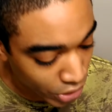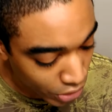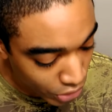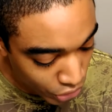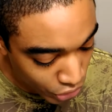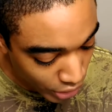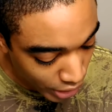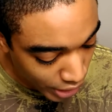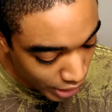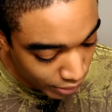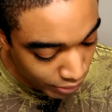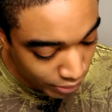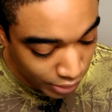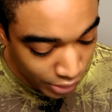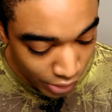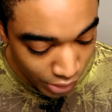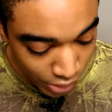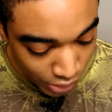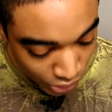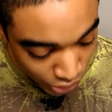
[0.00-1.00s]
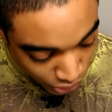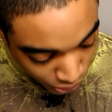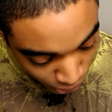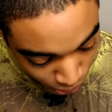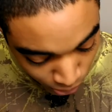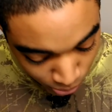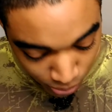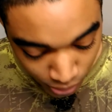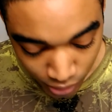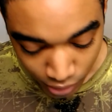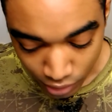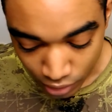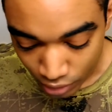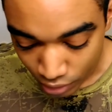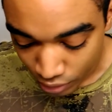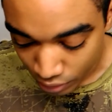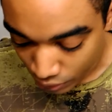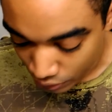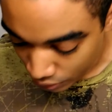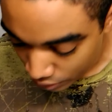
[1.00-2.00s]
a good shave, good soap,
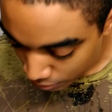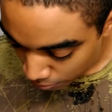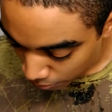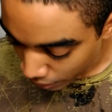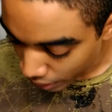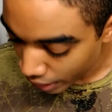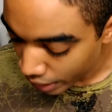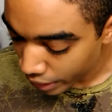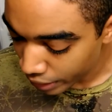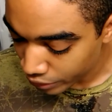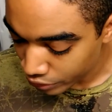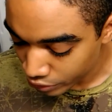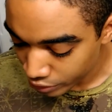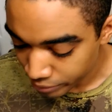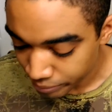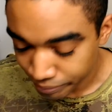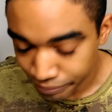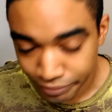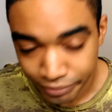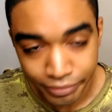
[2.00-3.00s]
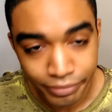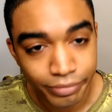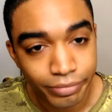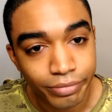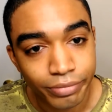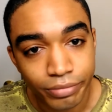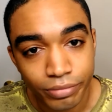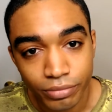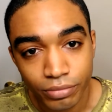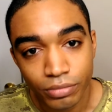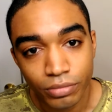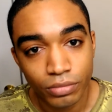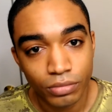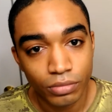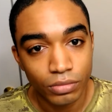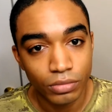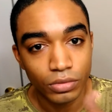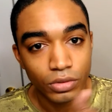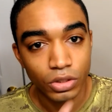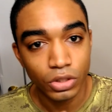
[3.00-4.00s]
good splash.
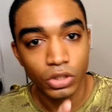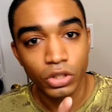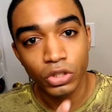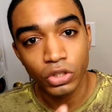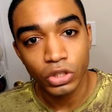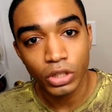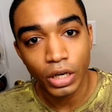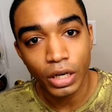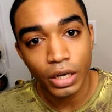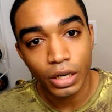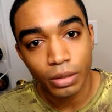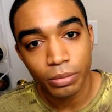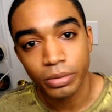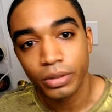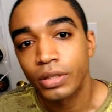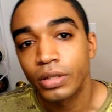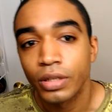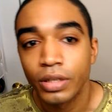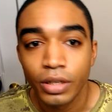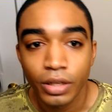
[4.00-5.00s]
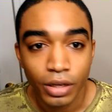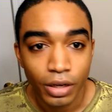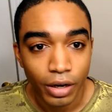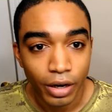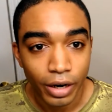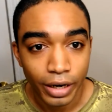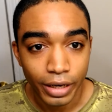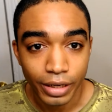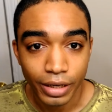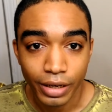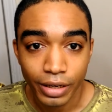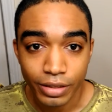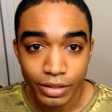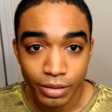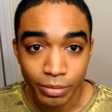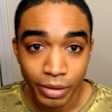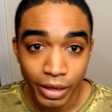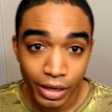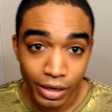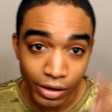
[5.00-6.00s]
Good job. Alright guys,
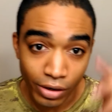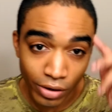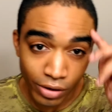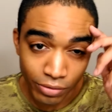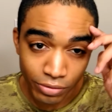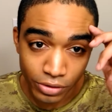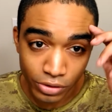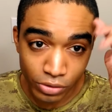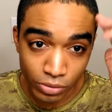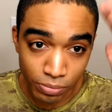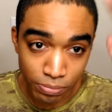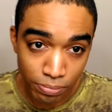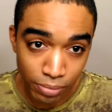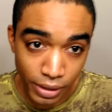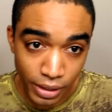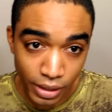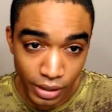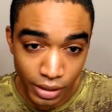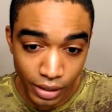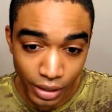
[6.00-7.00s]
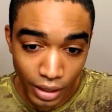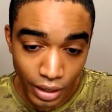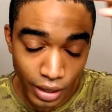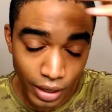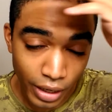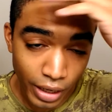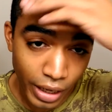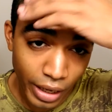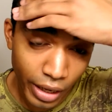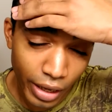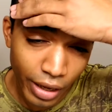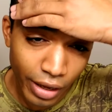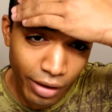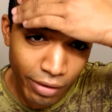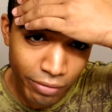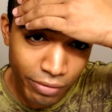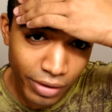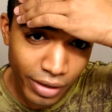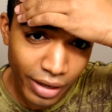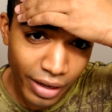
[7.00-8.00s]
I'm headed off to bed. I
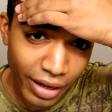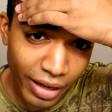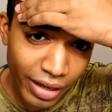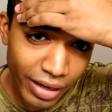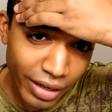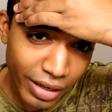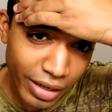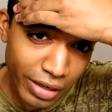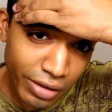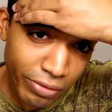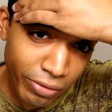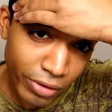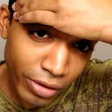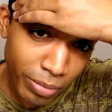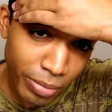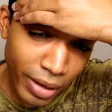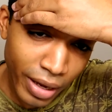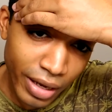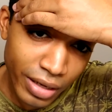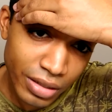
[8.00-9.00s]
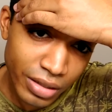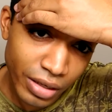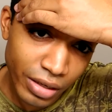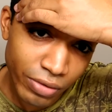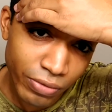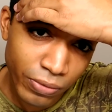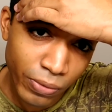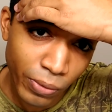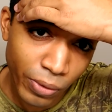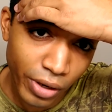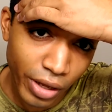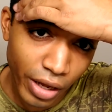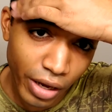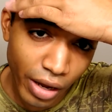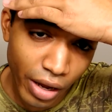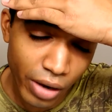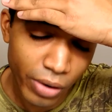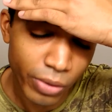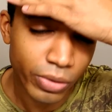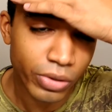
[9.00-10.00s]
have a headache for the past 48
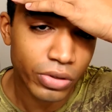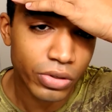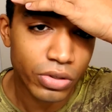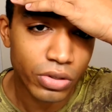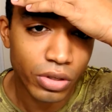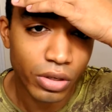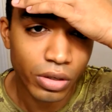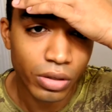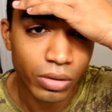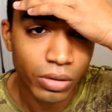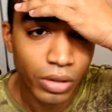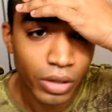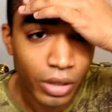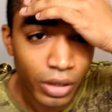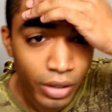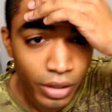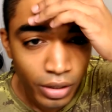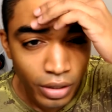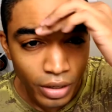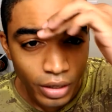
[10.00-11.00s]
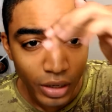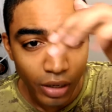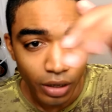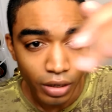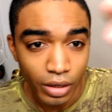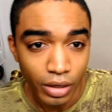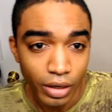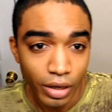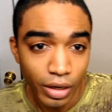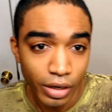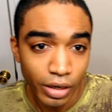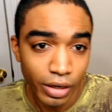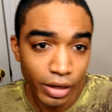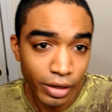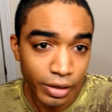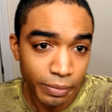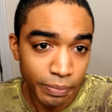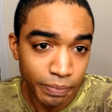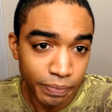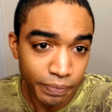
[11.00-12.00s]
hours, so nighty
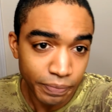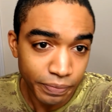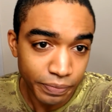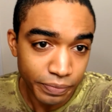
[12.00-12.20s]
night.